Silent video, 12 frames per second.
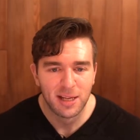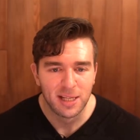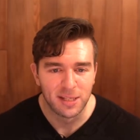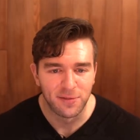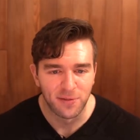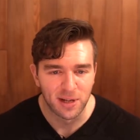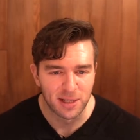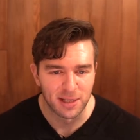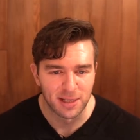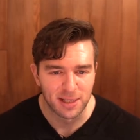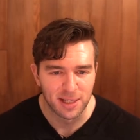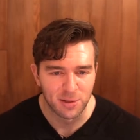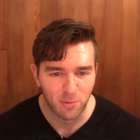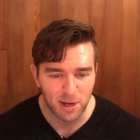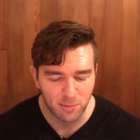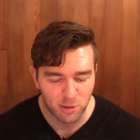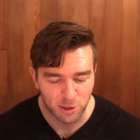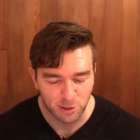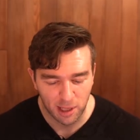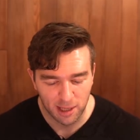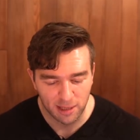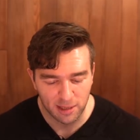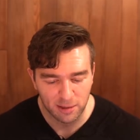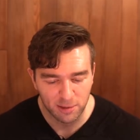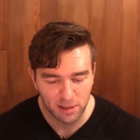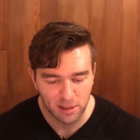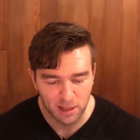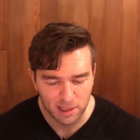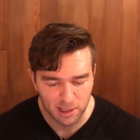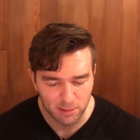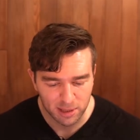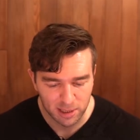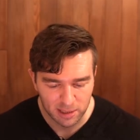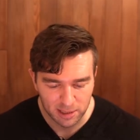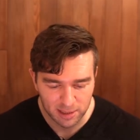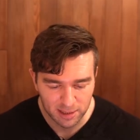His fucking, he's way more shredded, dude. What are you talking about?